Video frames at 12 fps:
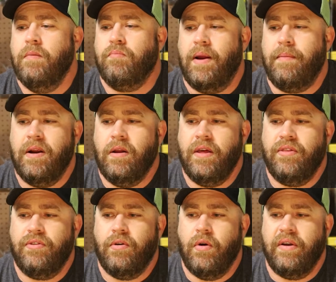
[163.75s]
Primarily
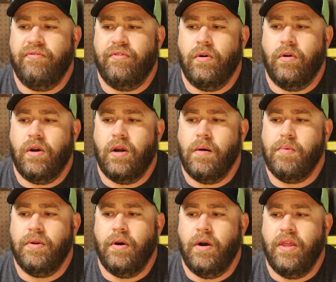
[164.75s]
throwing
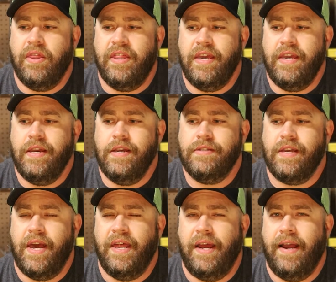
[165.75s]
fluorocarbon on these,
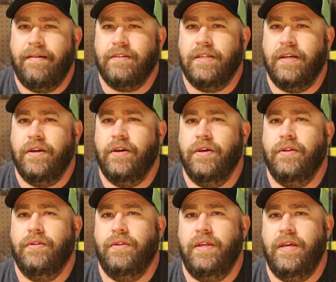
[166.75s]
and I have to tell
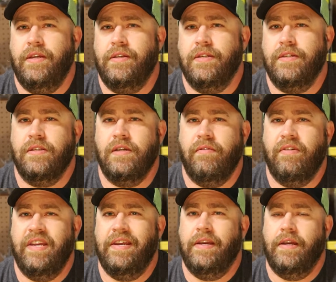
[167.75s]
you, the
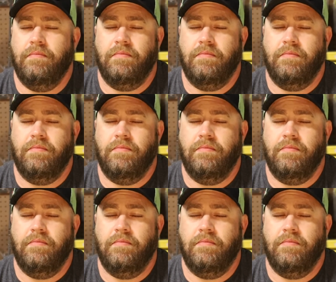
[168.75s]
sensitivity,